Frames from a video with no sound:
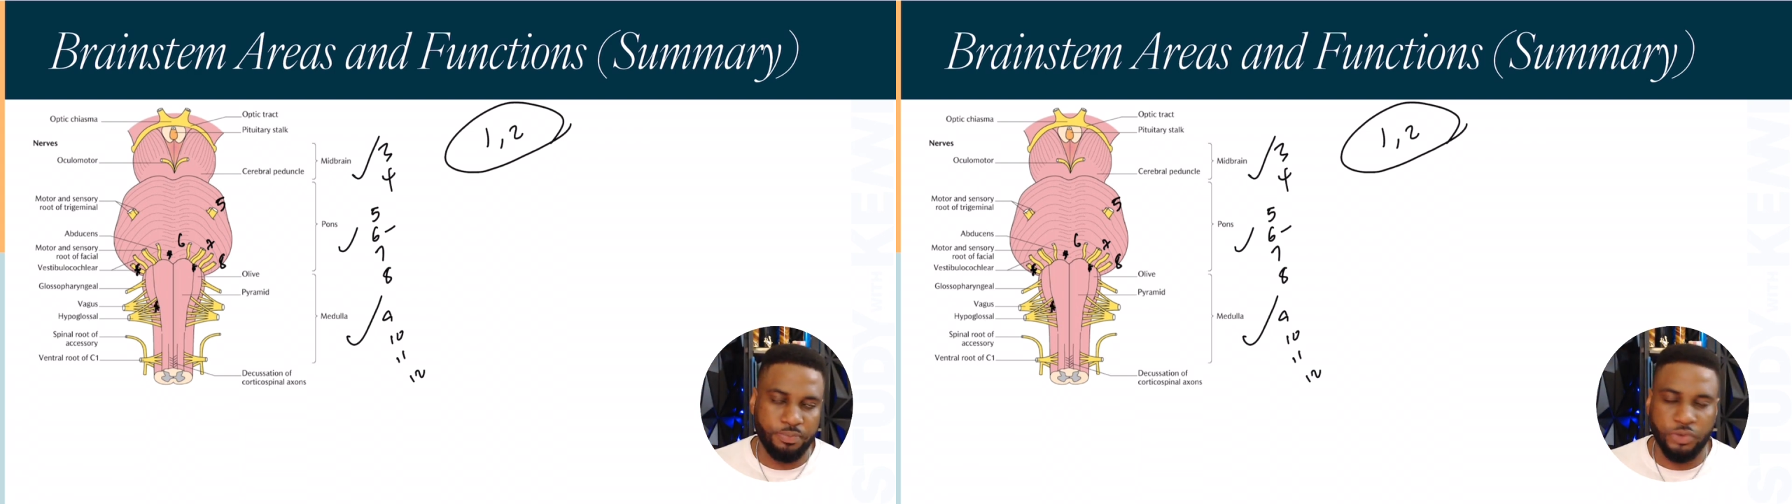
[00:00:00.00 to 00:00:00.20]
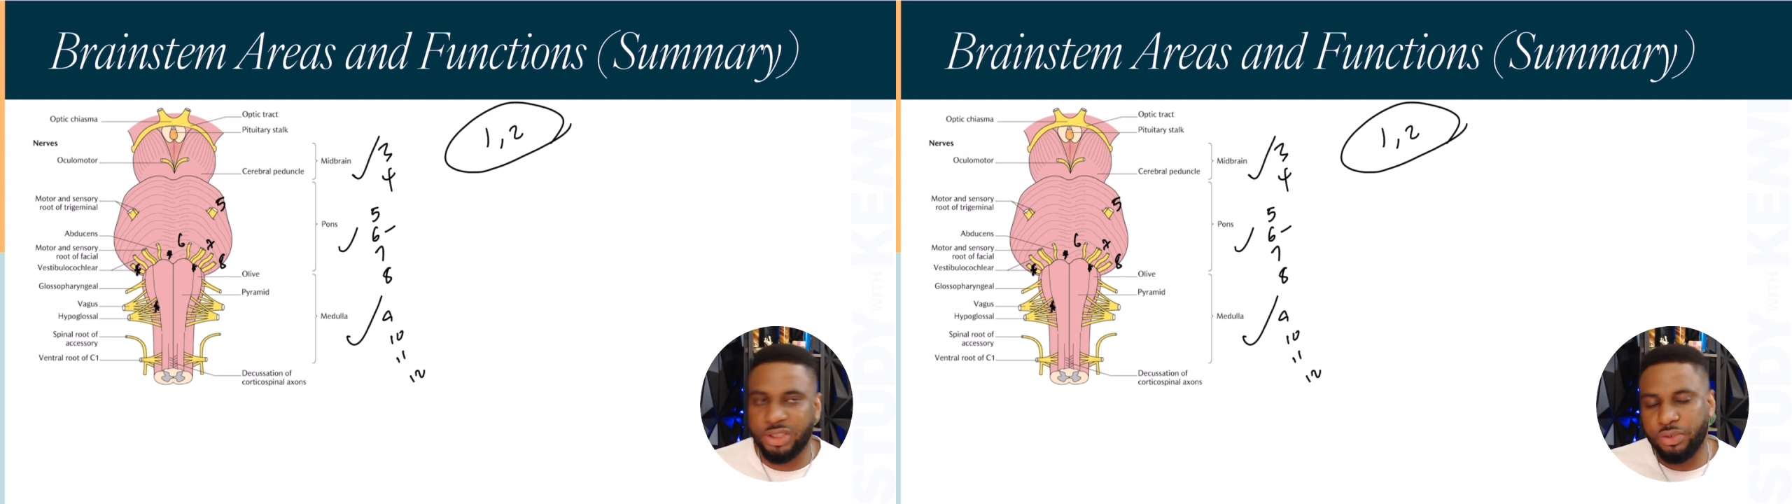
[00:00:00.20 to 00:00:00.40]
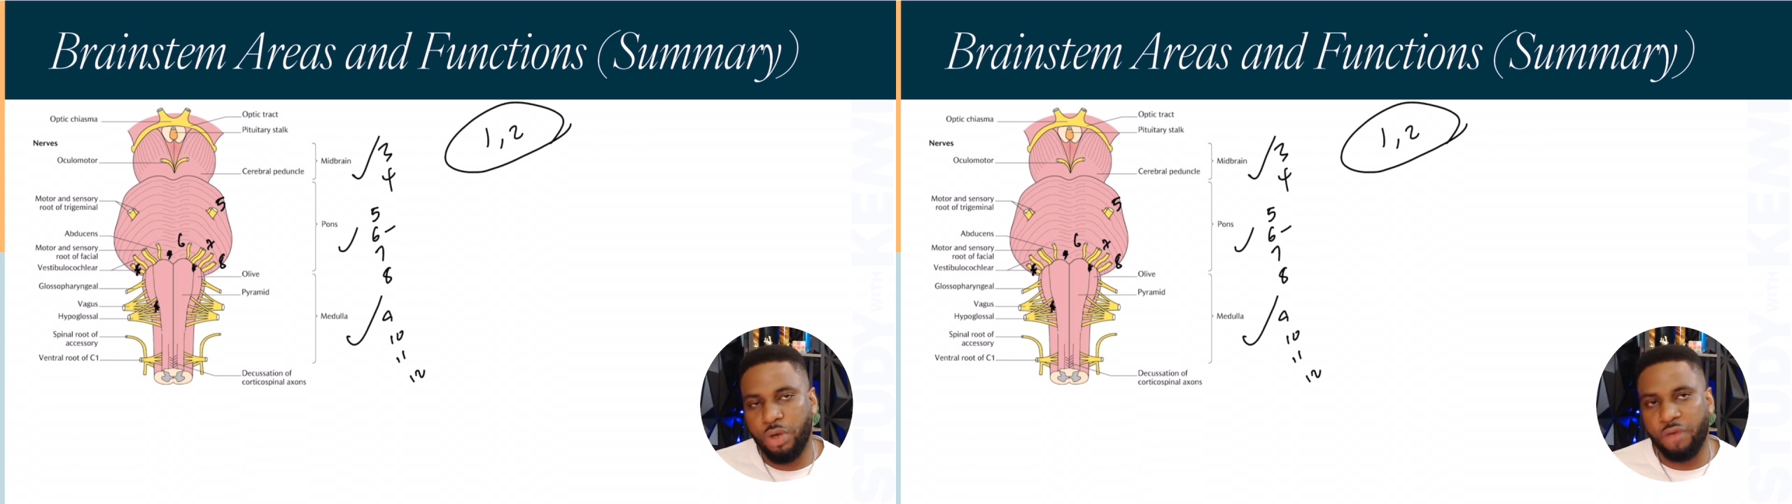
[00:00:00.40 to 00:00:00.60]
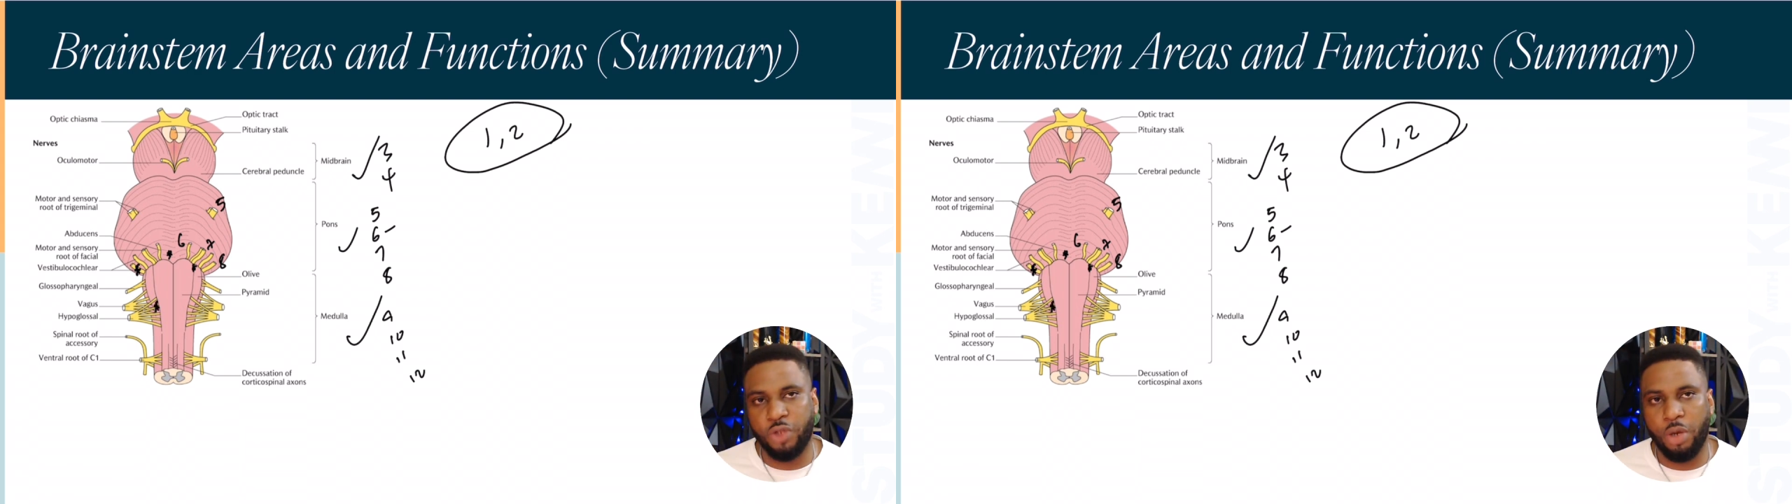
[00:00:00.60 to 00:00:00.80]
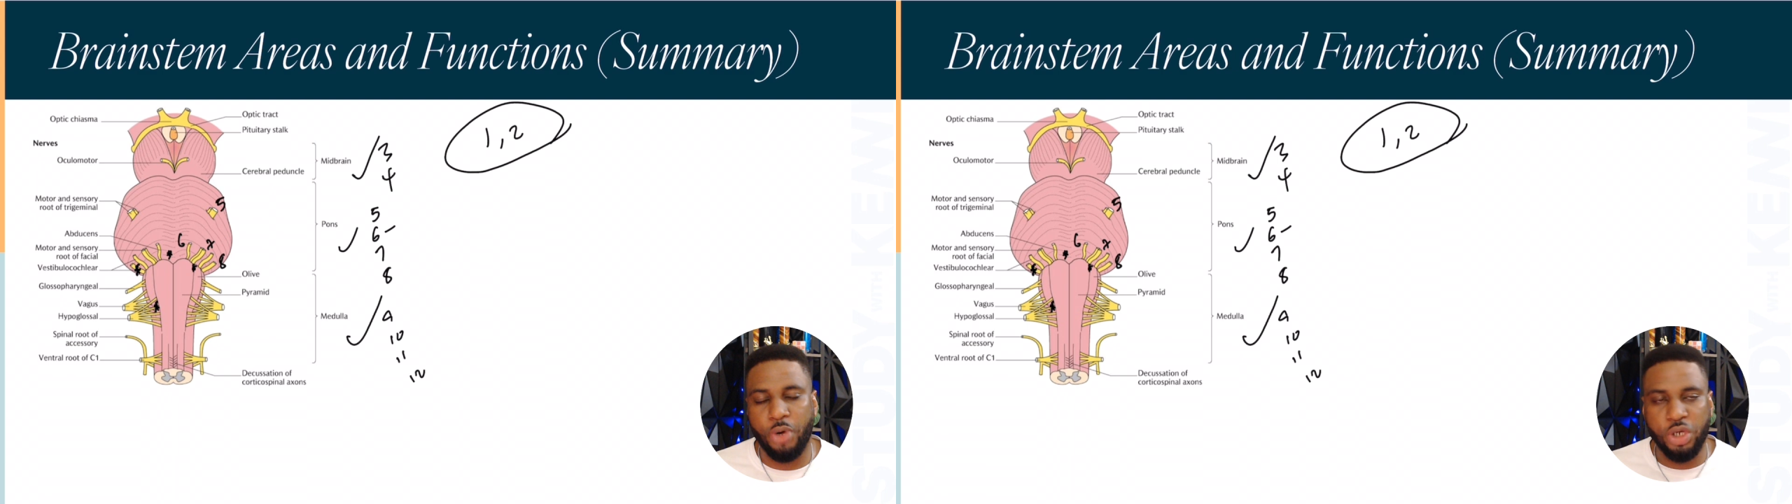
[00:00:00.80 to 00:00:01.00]
So as a rule of
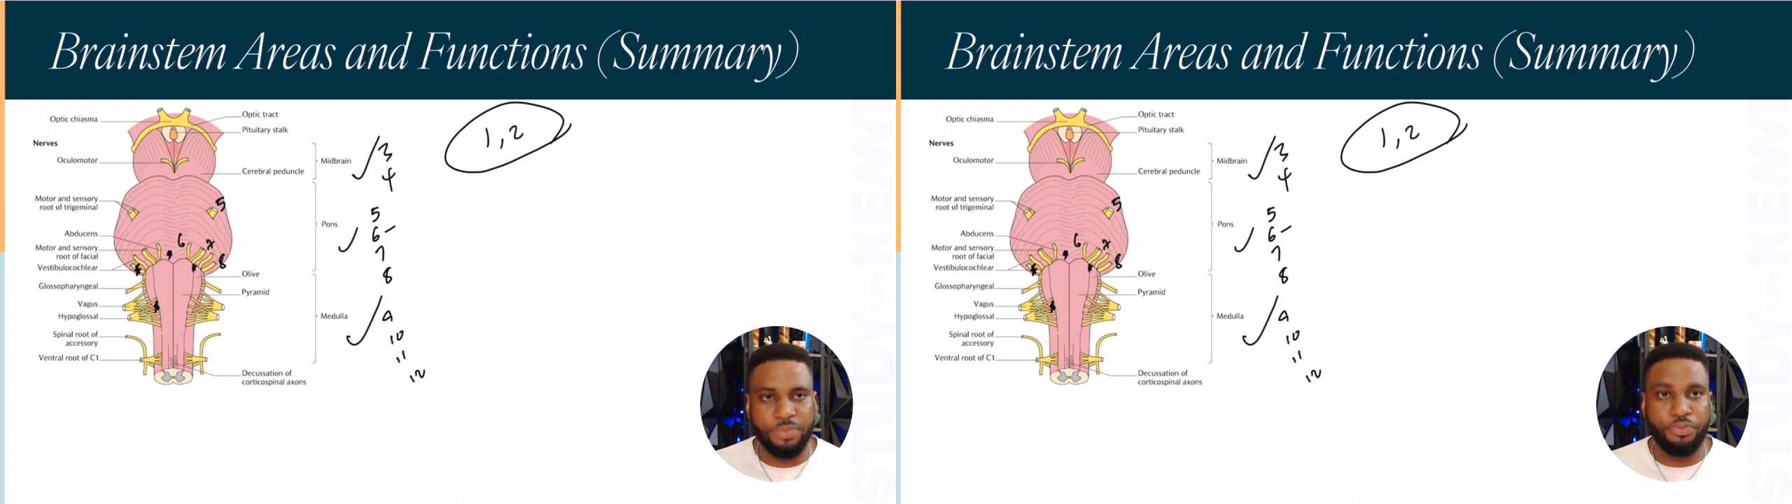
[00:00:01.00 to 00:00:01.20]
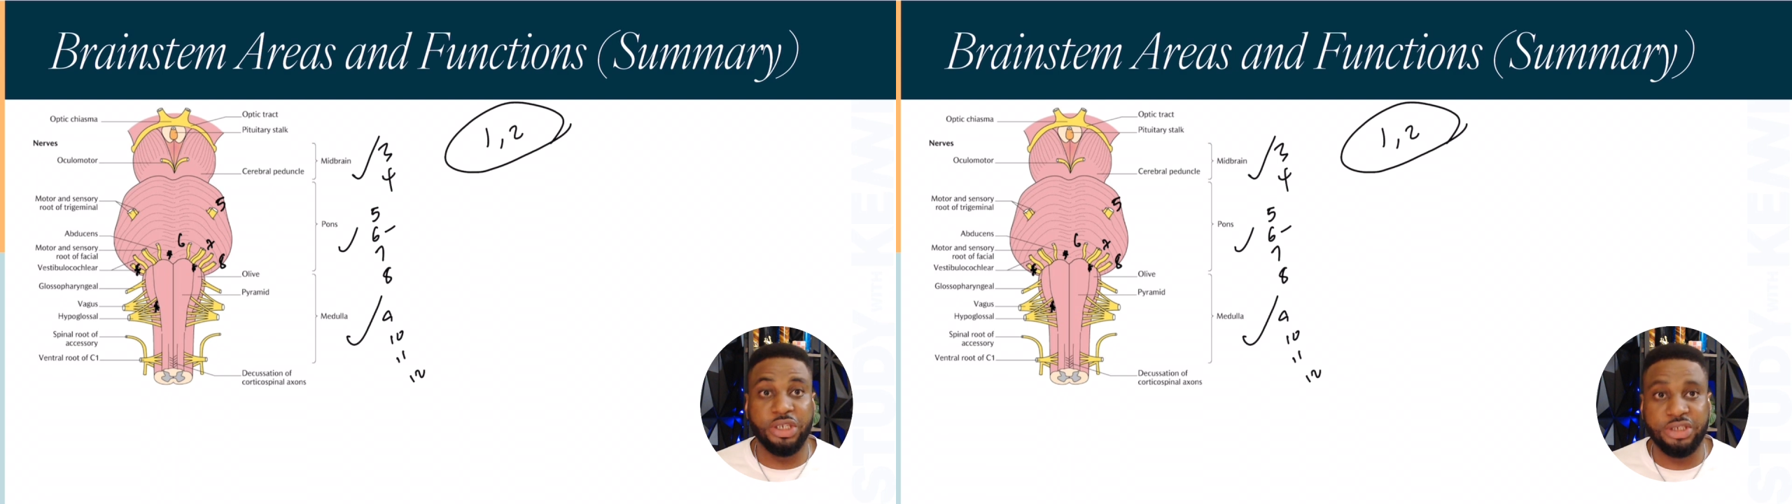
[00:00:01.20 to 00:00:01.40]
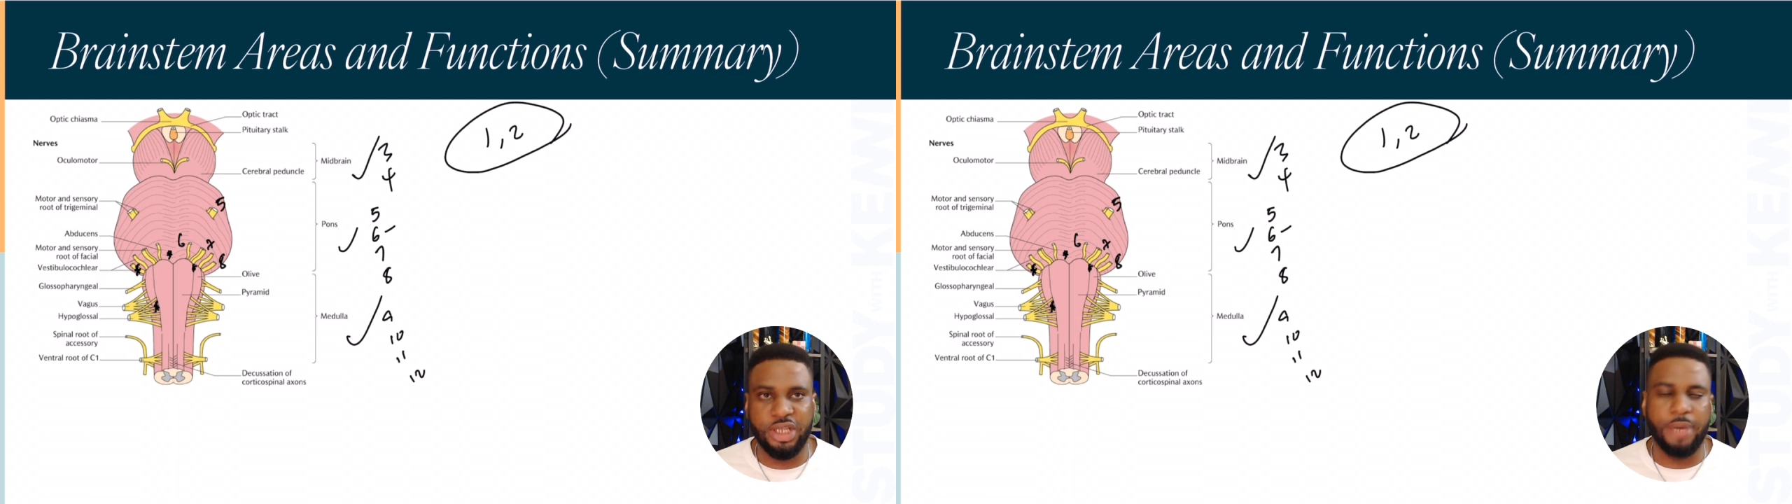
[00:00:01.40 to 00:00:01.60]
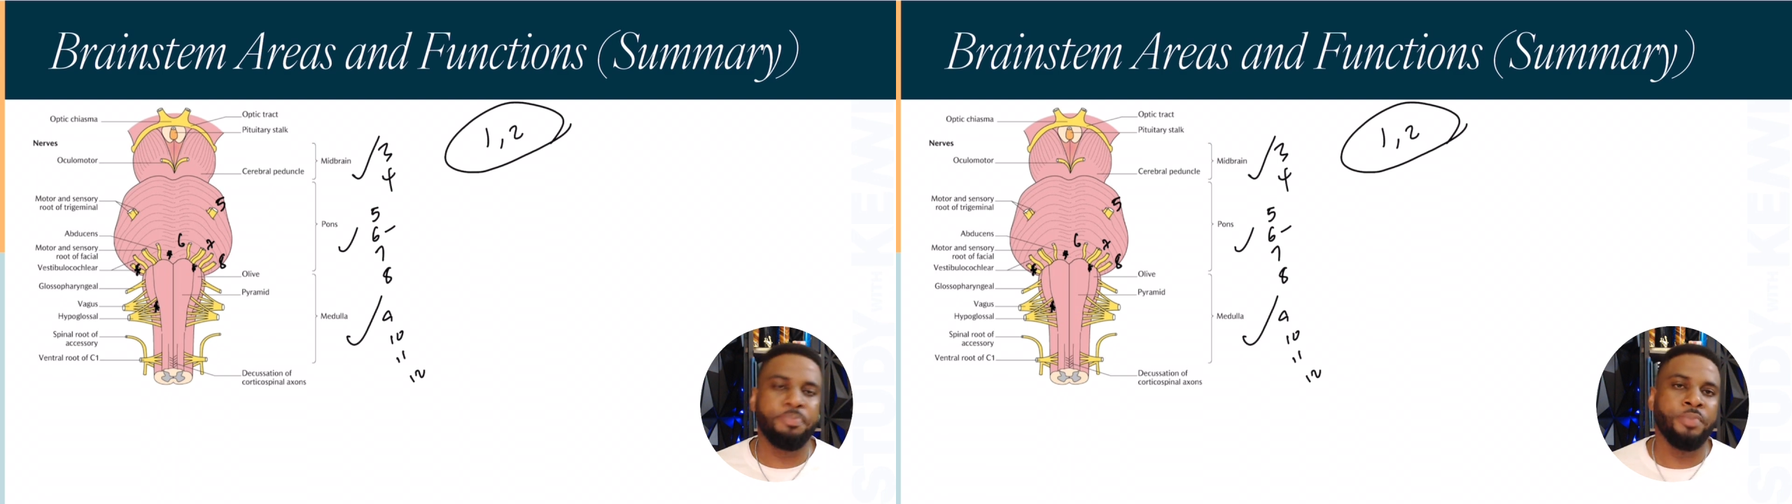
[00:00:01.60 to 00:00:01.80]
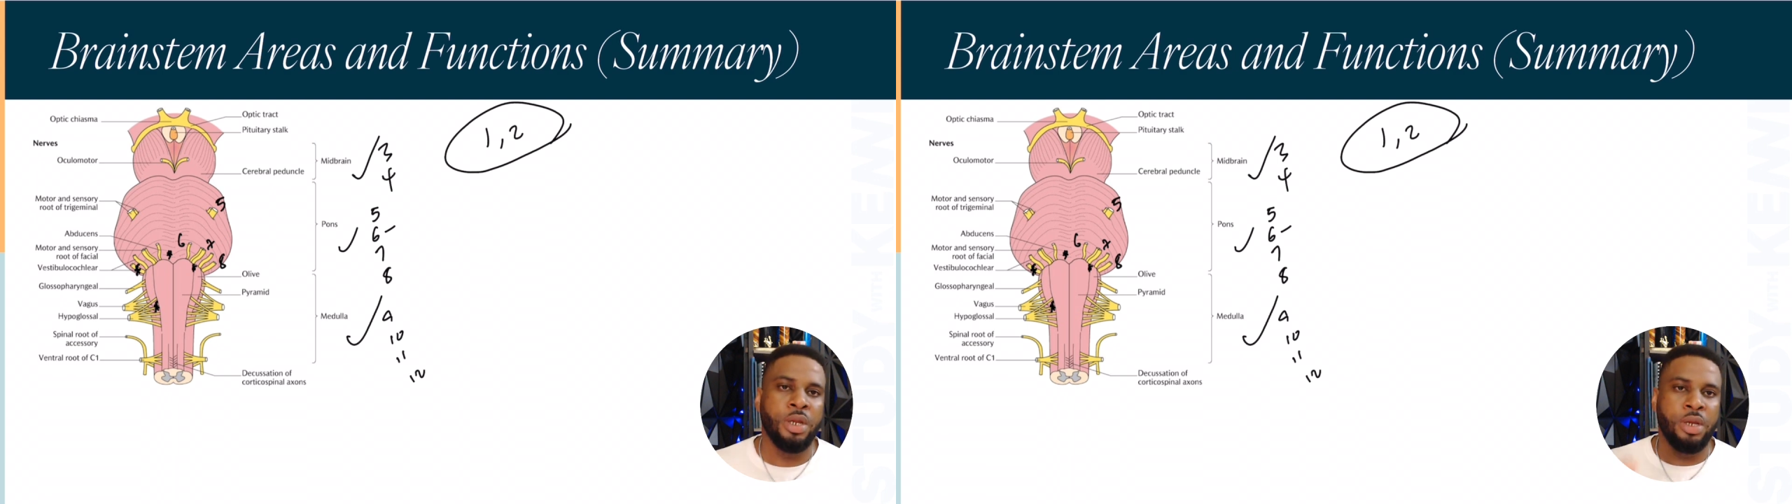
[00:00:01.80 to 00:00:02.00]
thumb, on the brainstem,